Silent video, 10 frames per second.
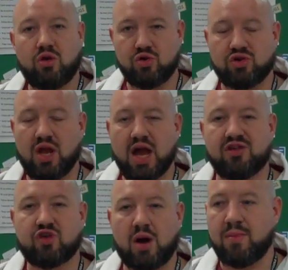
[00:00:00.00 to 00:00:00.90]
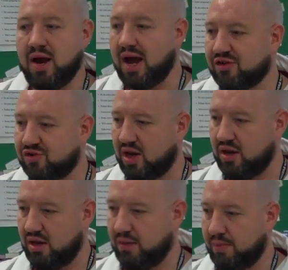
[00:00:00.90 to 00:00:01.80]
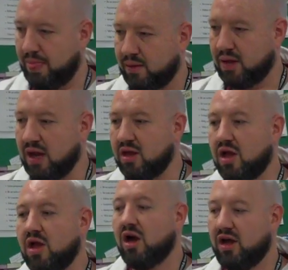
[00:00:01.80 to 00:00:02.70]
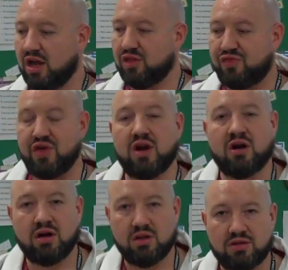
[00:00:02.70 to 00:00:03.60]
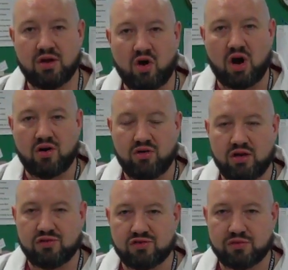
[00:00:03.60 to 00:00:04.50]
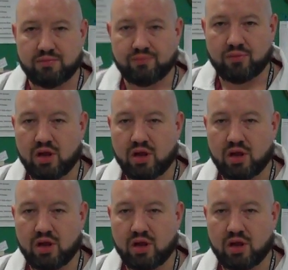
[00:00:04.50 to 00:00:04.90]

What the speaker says: Usually it has carbon dioxide in it. Okay? Again, thinner than arteries.